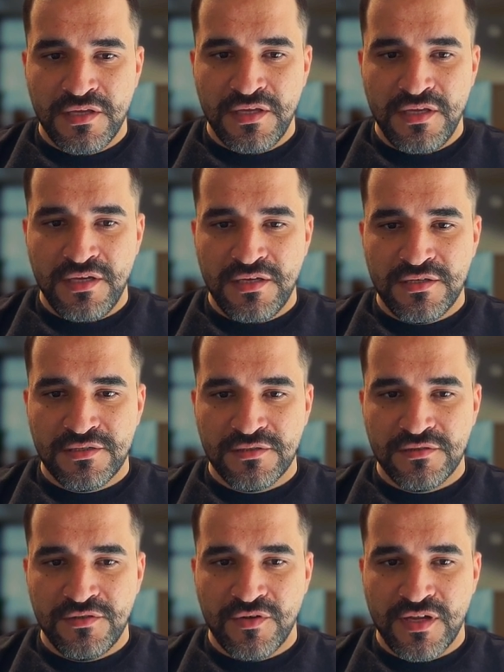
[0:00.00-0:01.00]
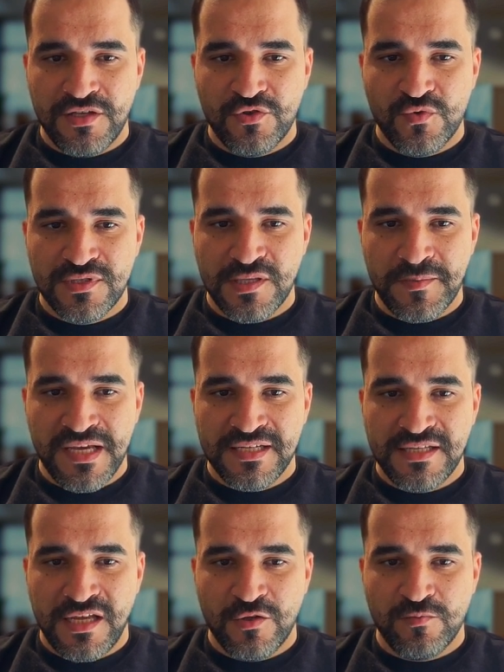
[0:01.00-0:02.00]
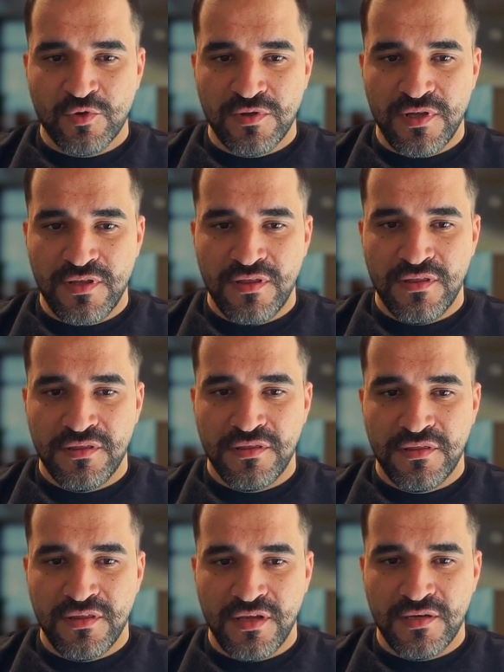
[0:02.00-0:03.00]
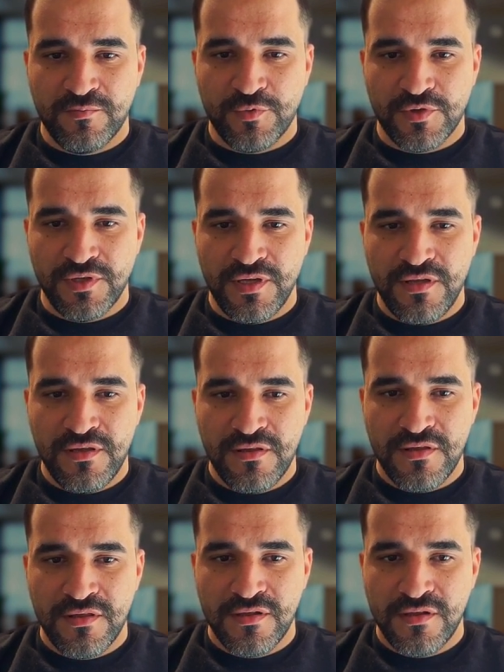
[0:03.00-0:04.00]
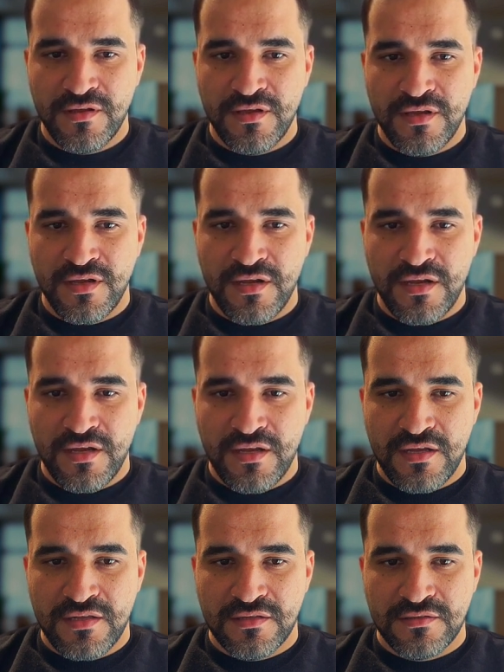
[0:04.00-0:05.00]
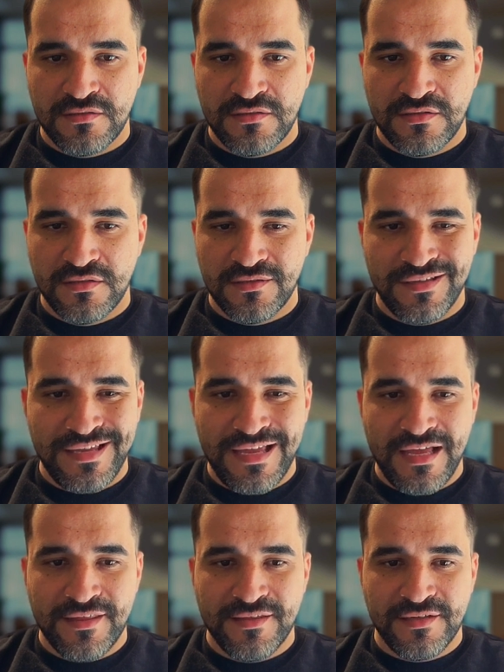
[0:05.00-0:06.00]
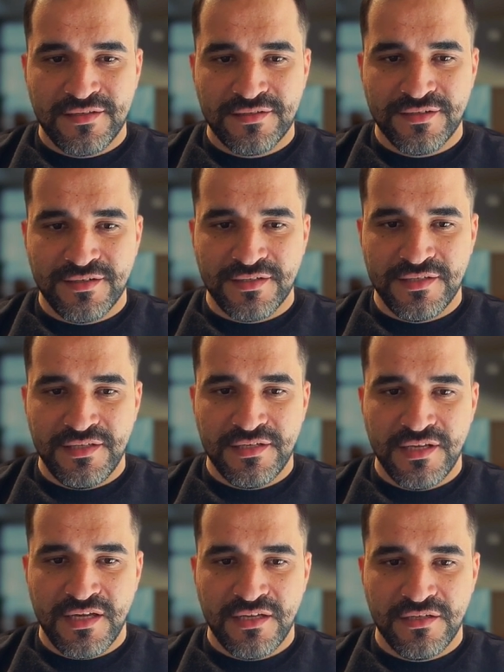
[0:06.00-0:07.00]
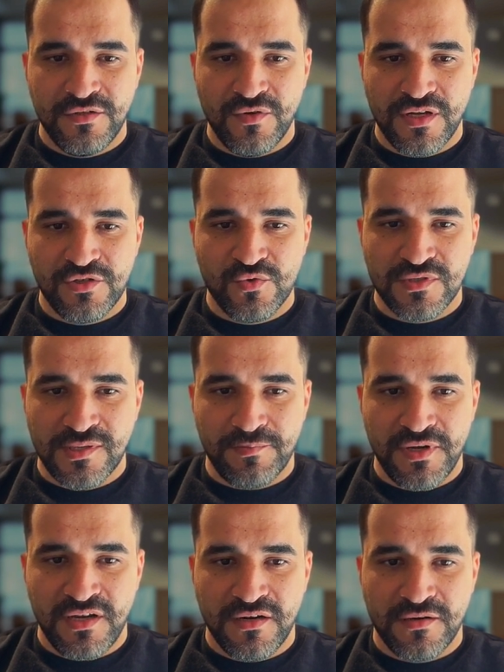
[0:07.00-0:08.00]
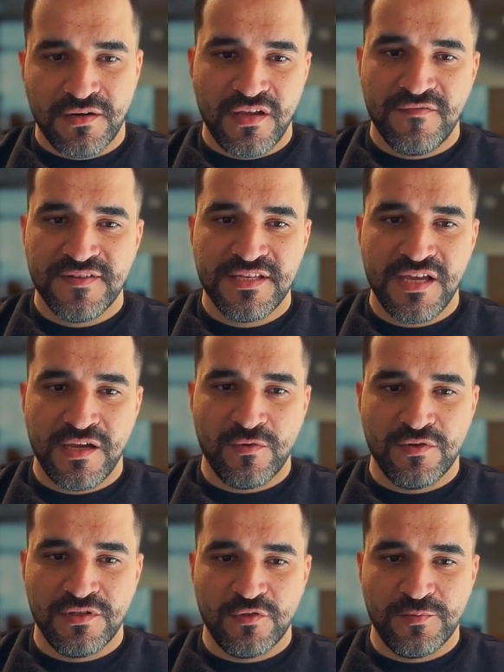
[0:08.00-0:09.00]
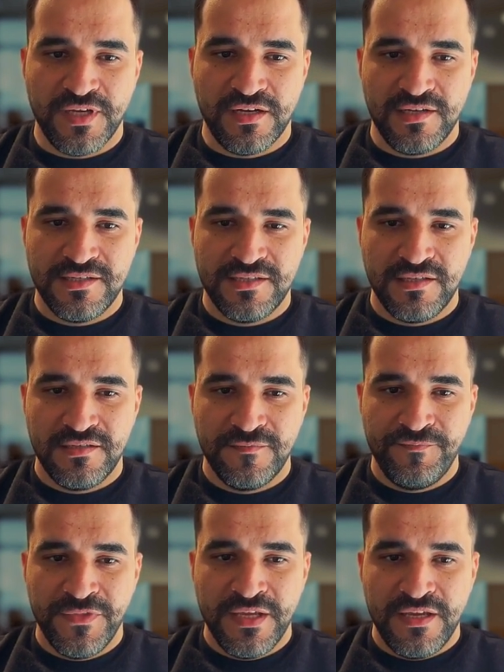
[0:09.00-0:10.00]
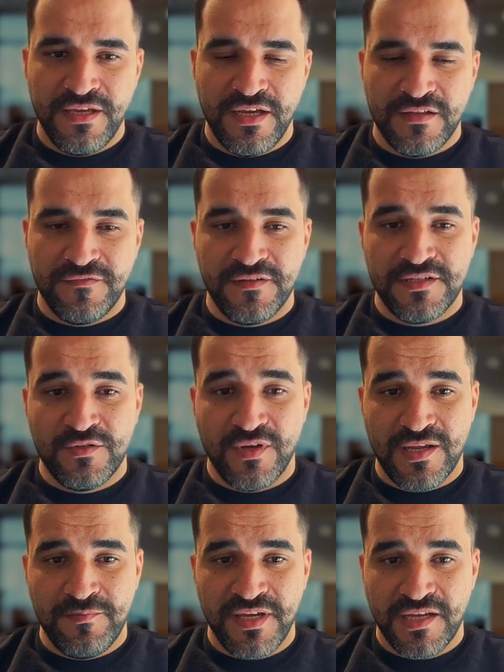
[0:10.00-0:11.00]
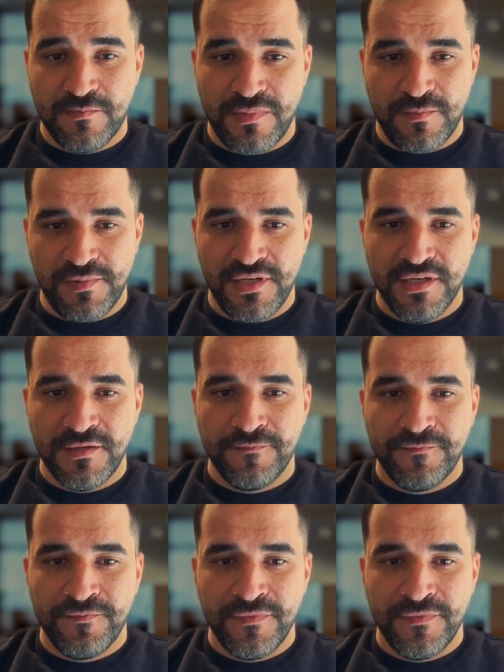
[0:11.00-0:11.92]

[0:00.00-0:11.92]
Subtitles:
here you can choose the max output length, the input length, and other criteria. You can choose the privacy. I want it to be unlisted. At first, you can make it public.